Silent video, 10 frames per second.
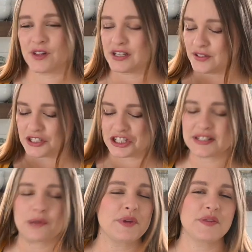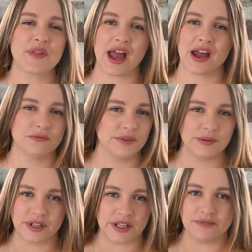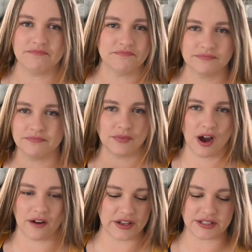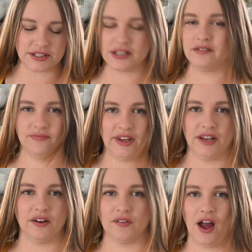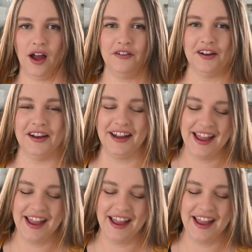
So it's just something that we really obviously eat a lot of.